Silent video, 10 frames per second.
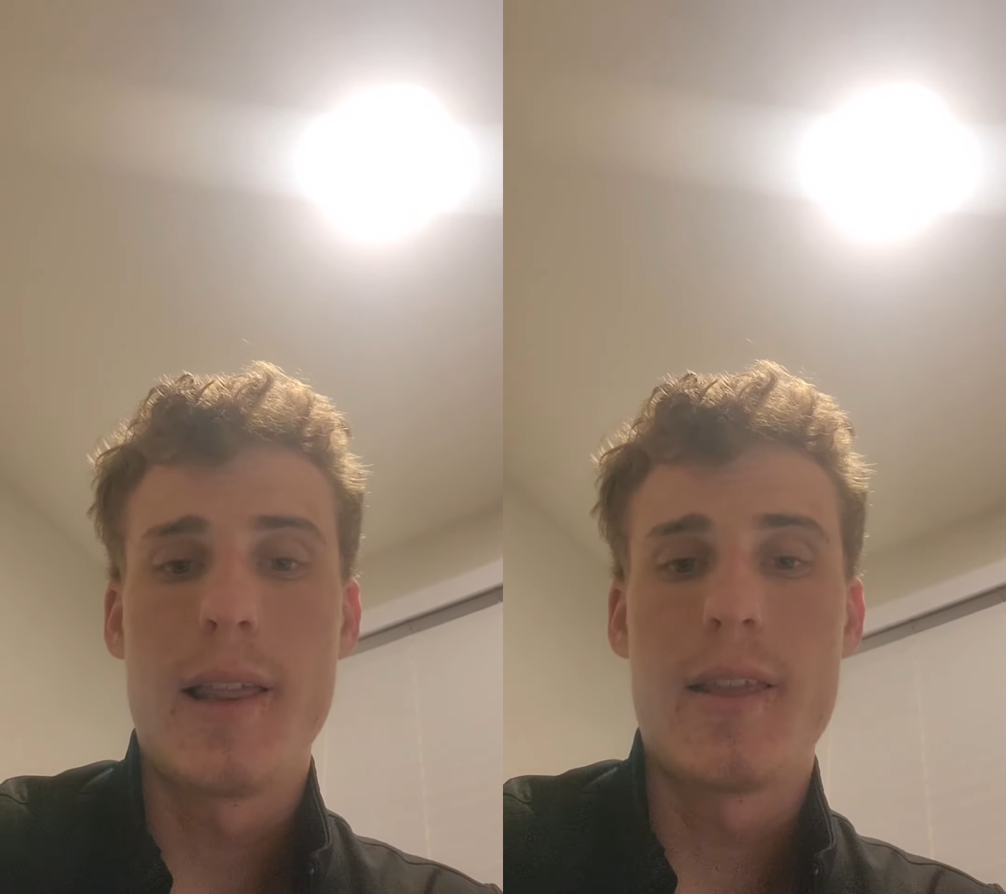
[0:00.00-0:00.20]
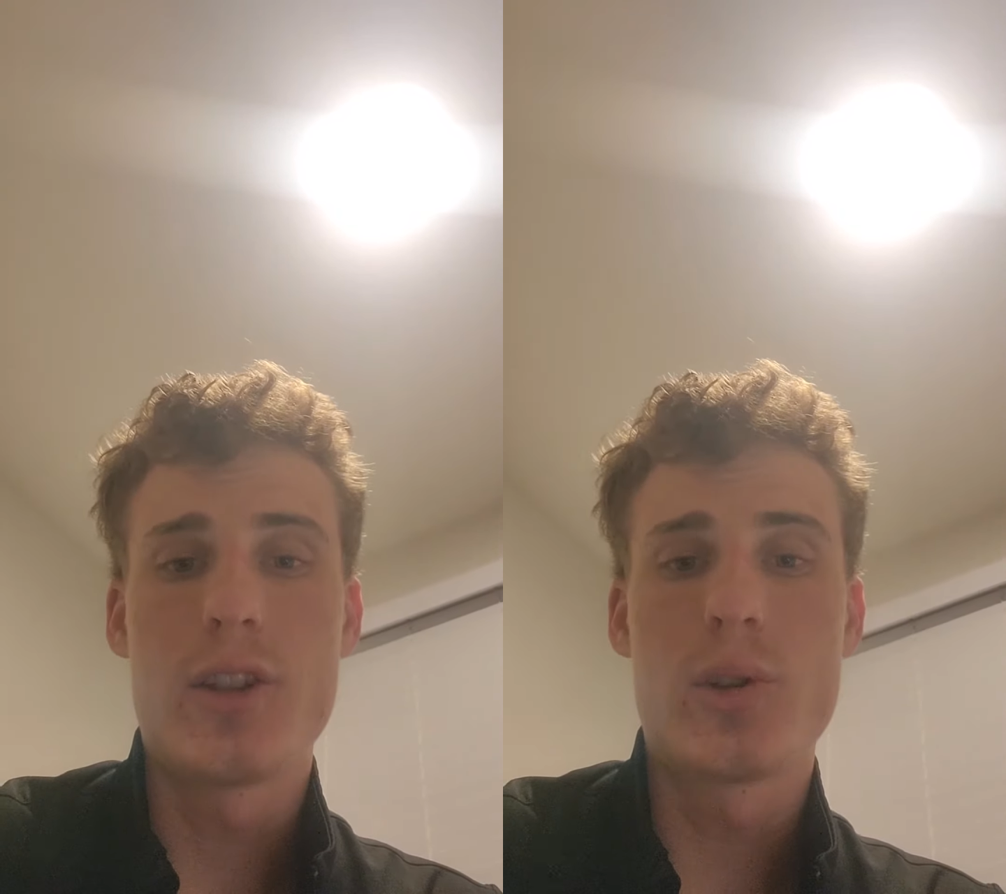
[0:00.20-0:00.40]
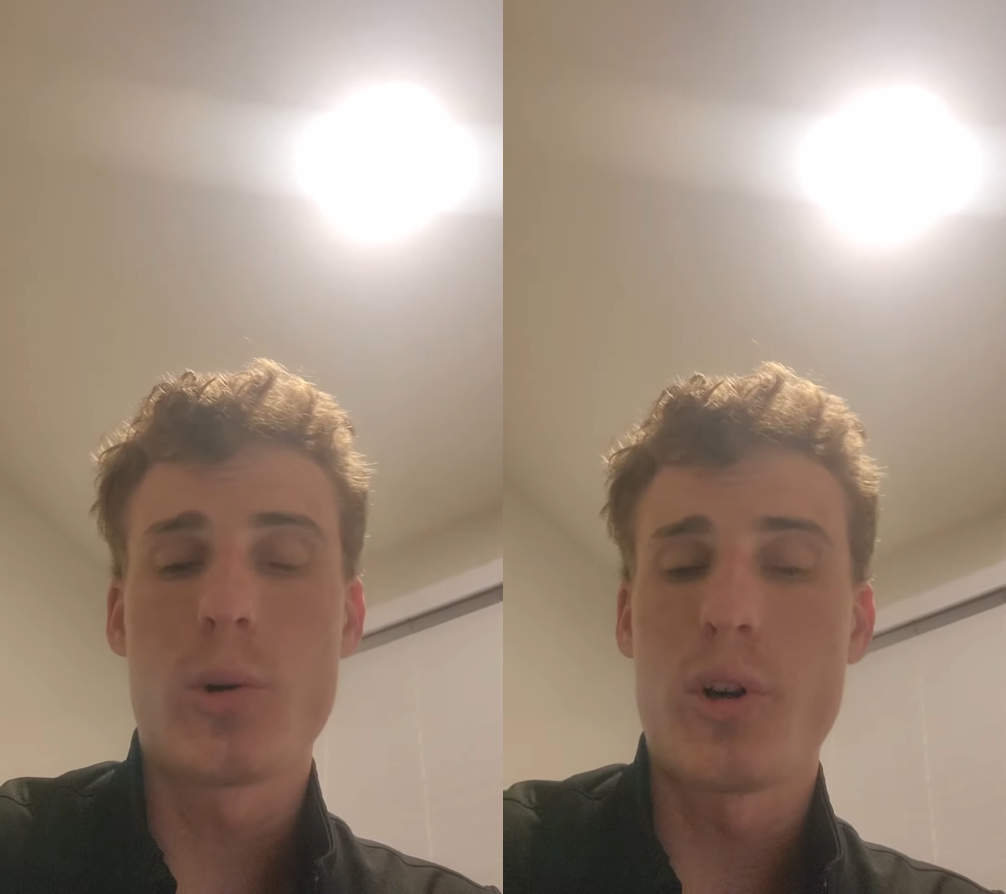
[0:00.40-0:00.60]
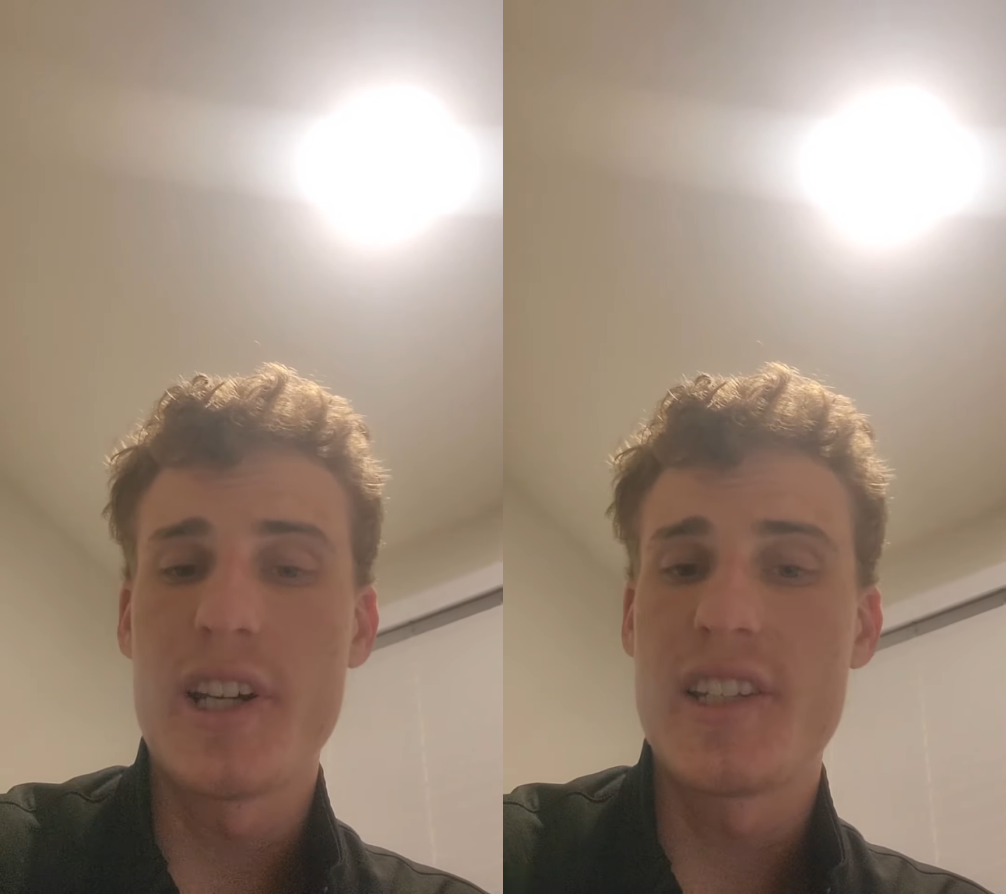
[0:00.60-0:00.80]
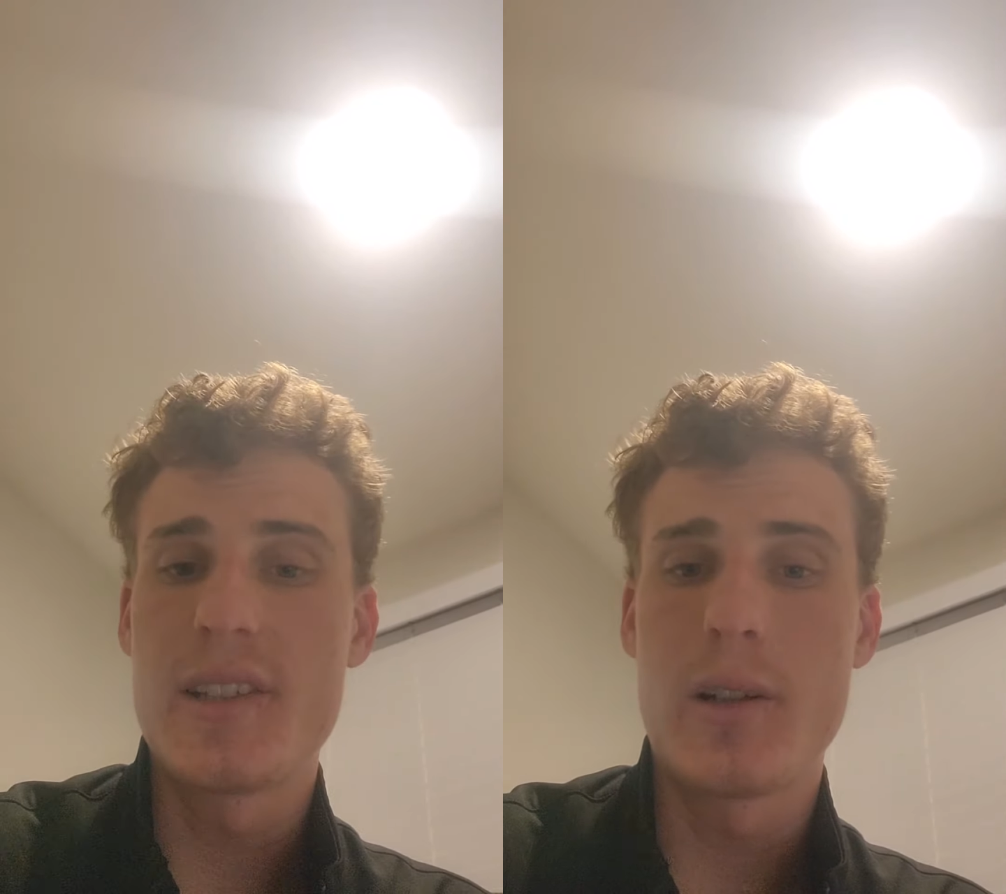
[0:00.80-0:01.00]
This story
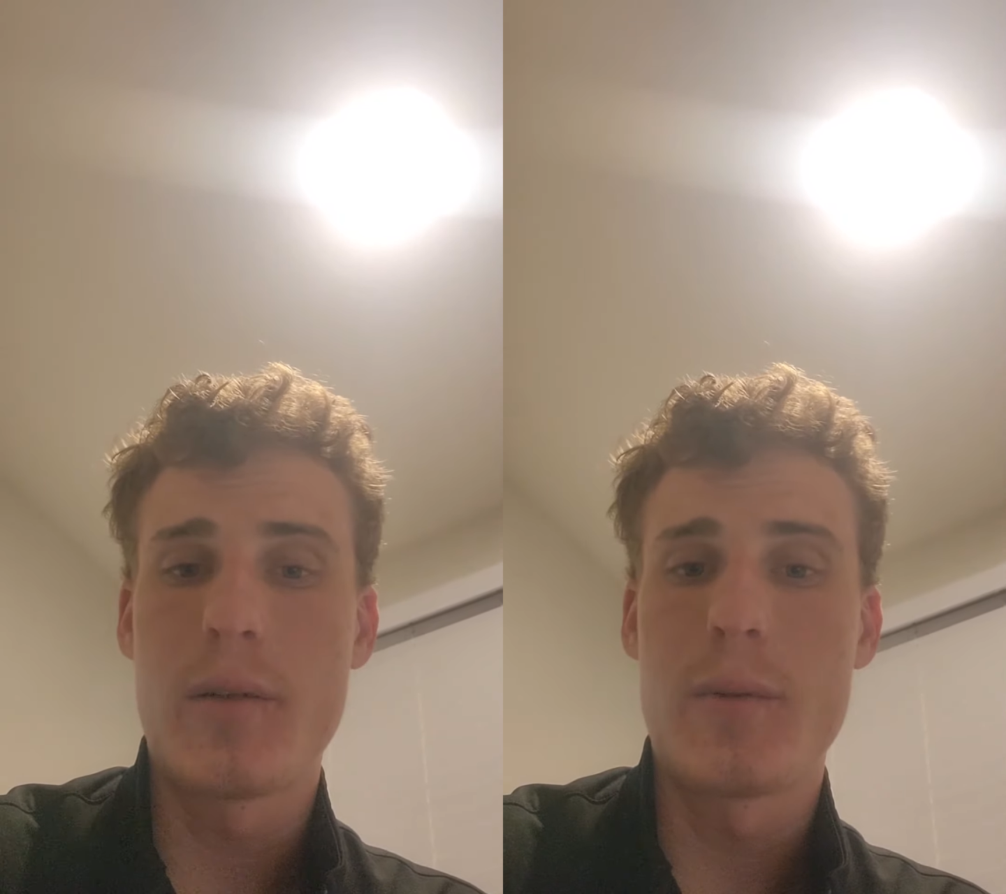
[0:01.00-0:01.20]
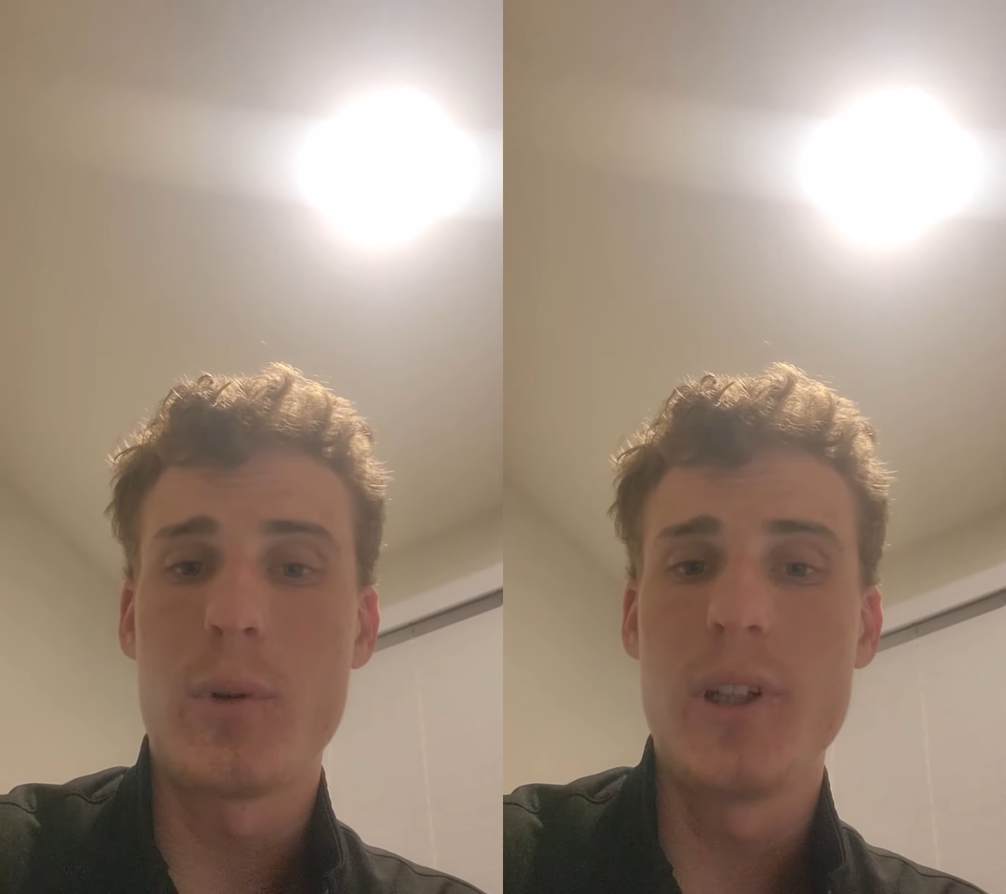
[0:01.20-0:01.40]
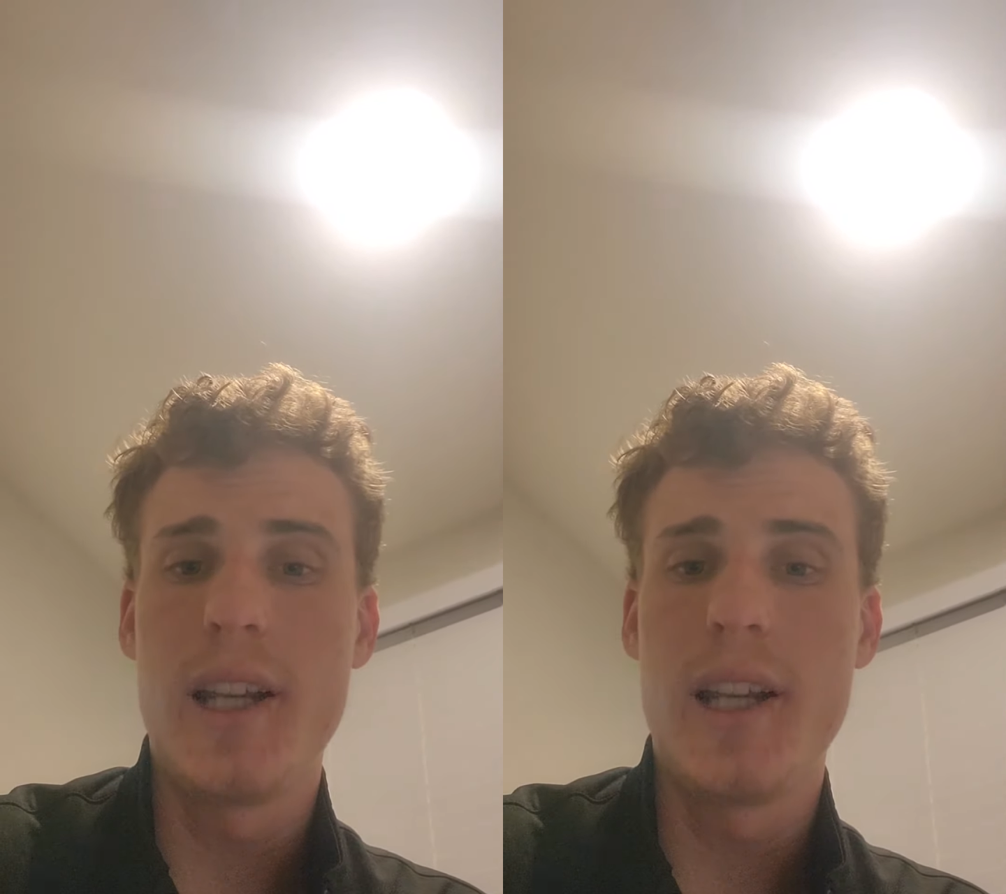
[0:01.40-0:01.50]
is still unfolding,